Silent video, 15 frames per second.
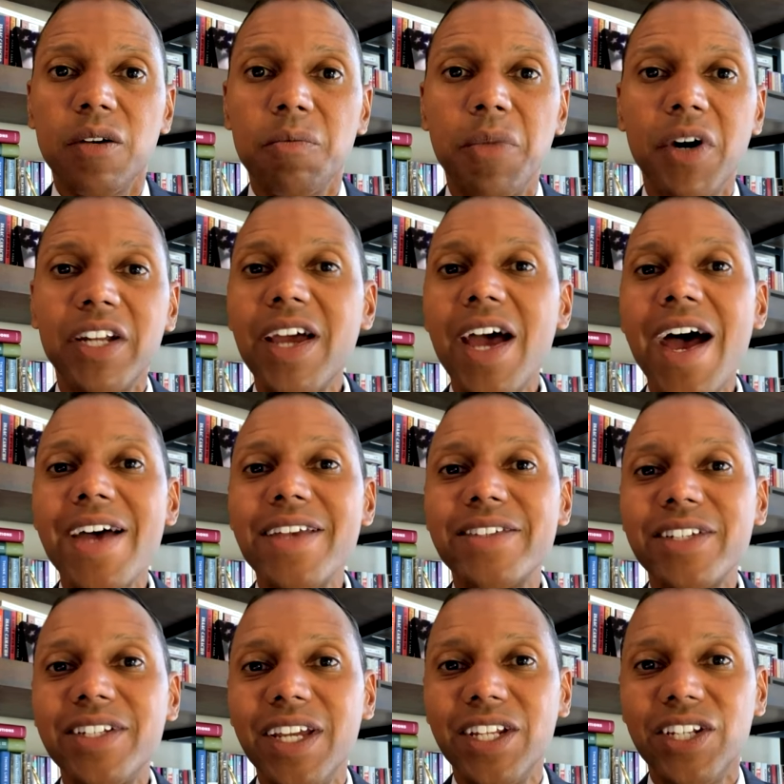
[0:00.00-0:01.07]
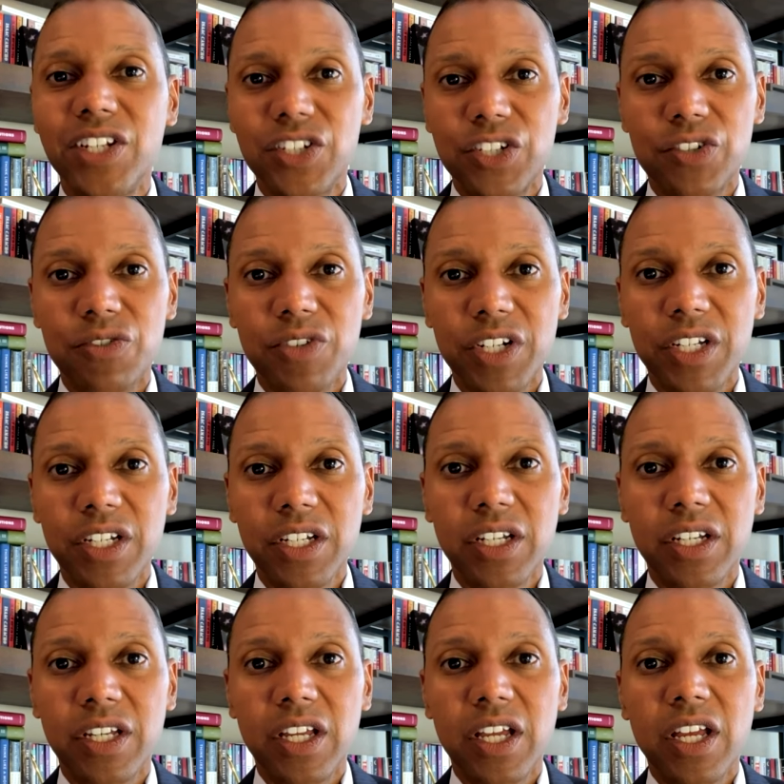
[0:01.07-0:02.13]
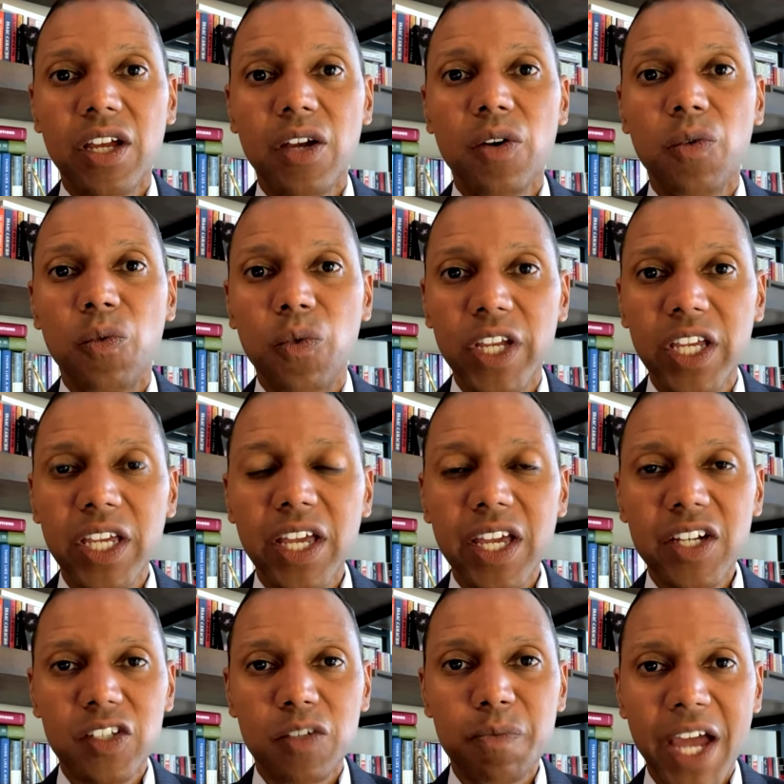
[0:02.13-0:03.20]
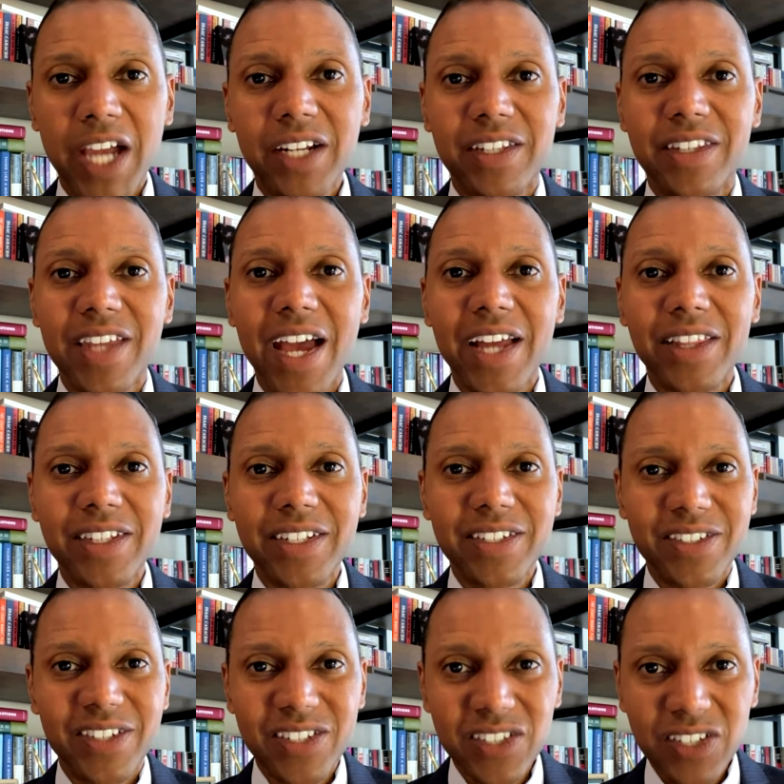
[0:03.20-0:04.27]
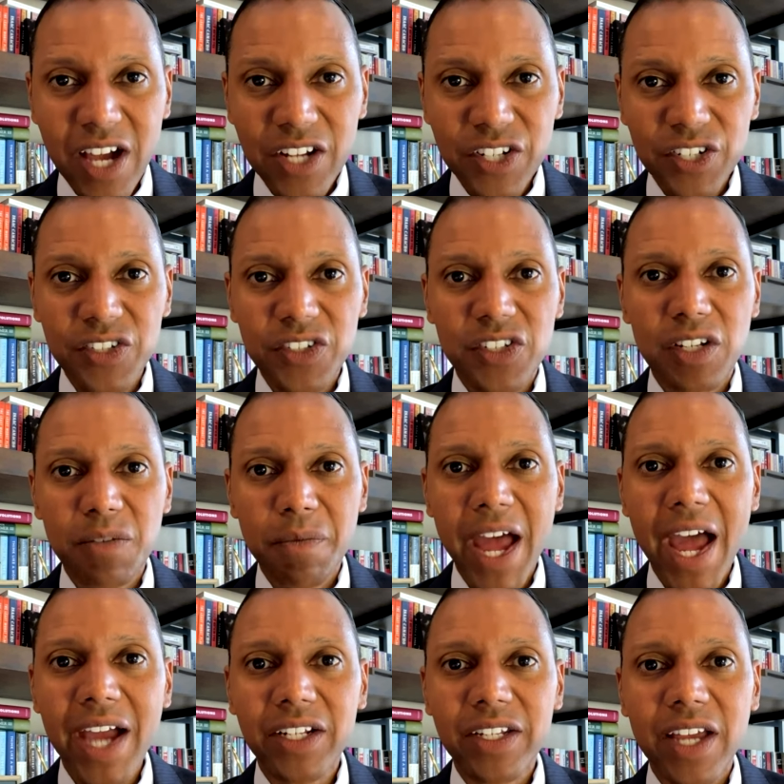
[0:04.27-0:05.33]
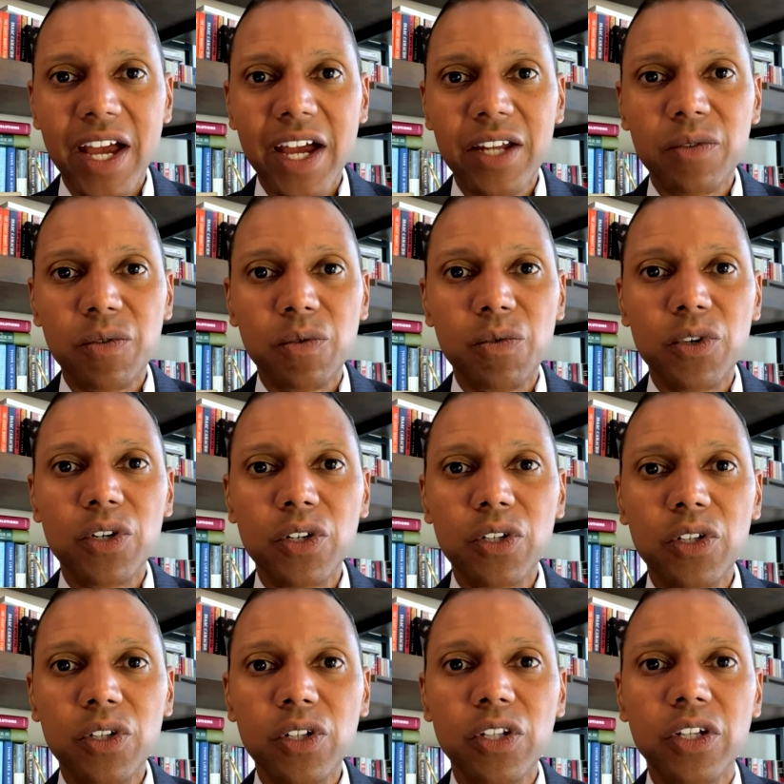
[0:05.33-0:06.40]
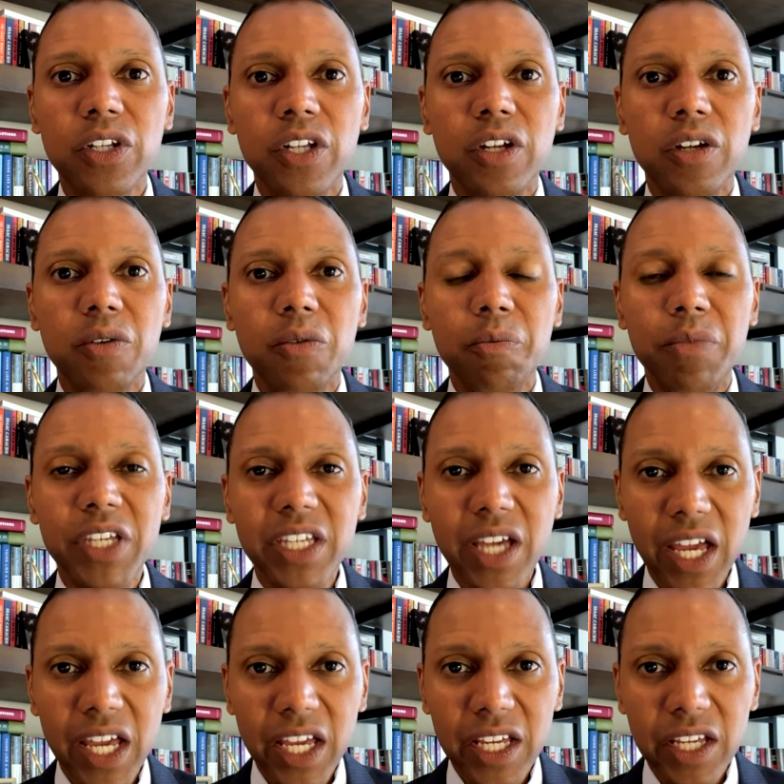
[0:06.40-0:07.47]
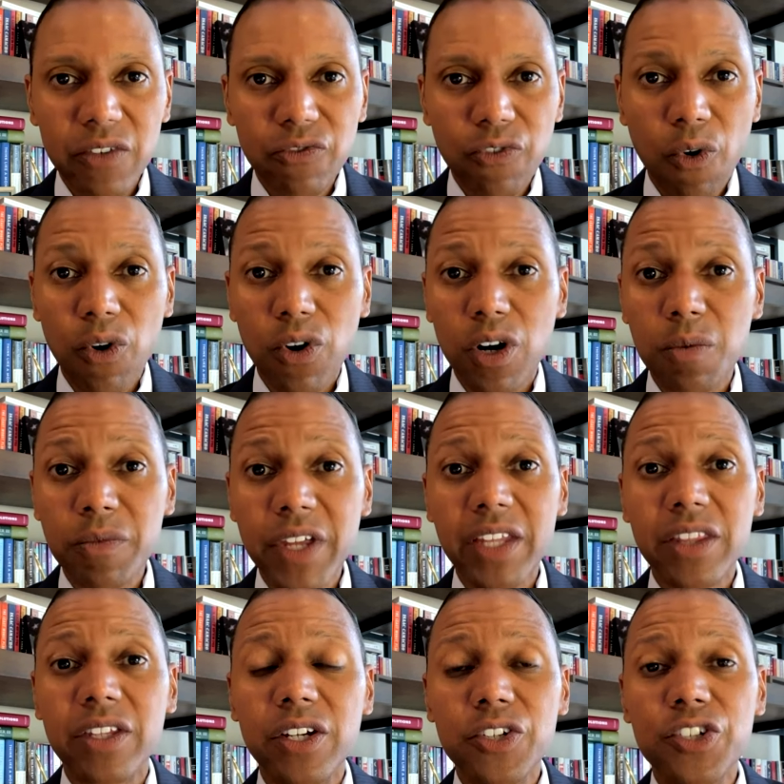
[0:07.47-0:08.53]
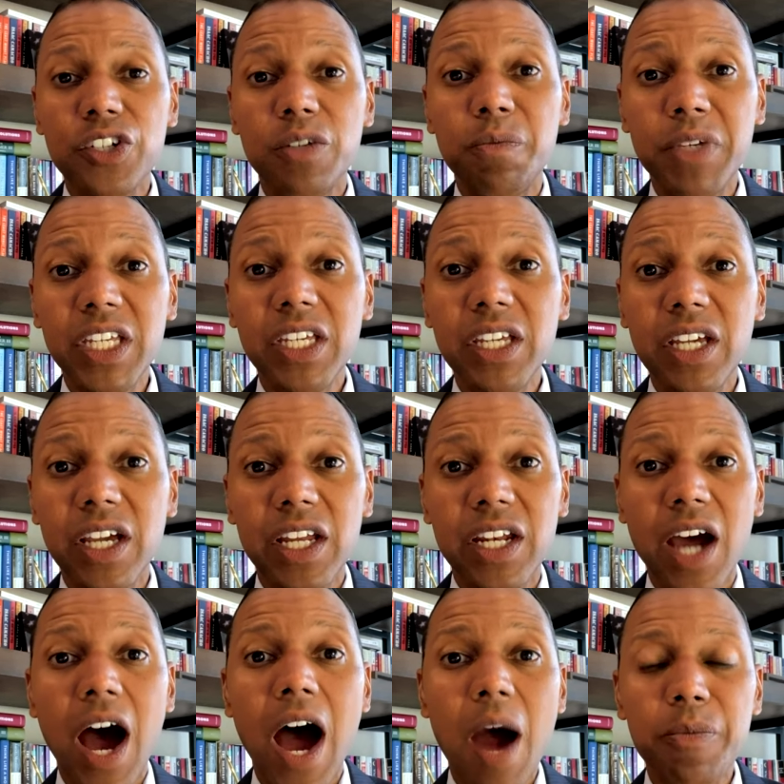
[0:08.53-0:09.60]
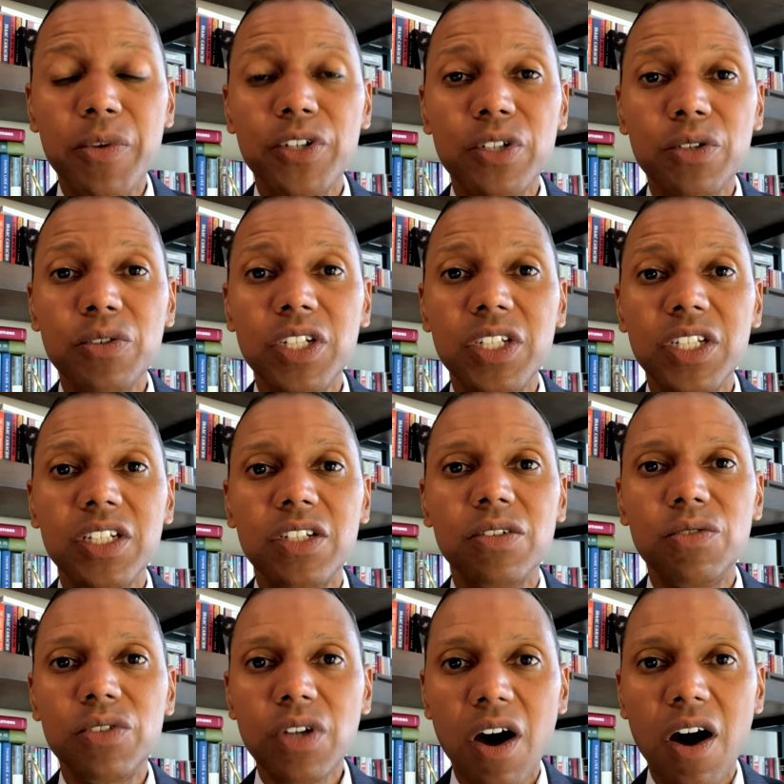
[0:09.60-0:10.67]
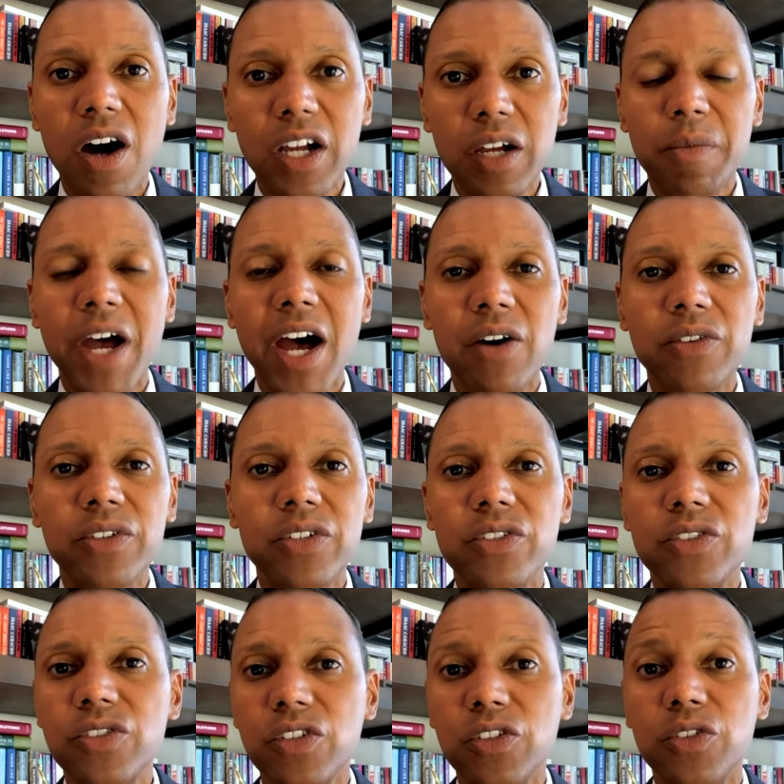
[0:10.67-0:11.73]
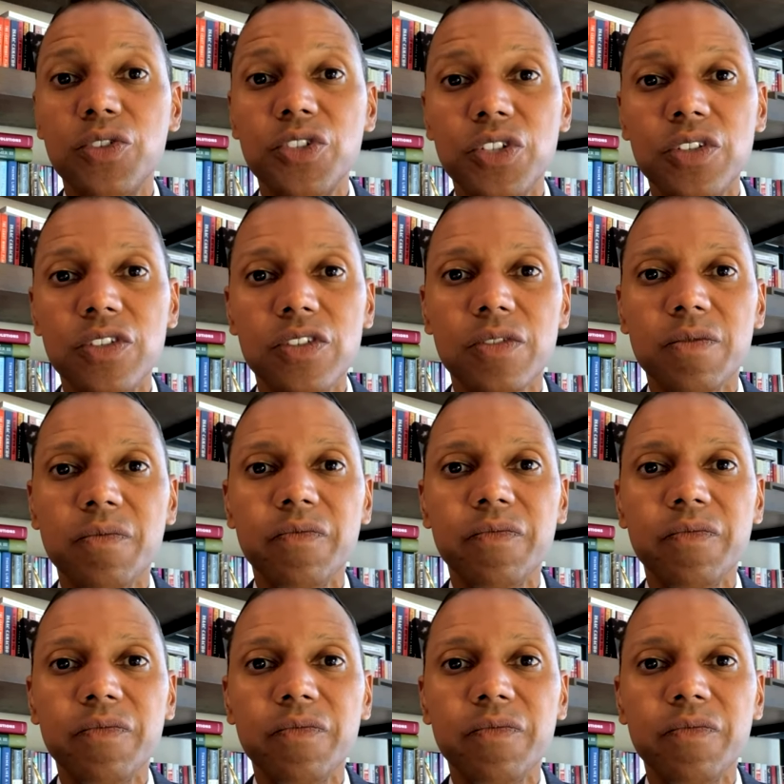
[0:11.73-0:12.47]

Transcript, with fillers: But as an industry, we expect that these discussions in Baghdad will be a forum that there should be an opportunity to talk about solutions.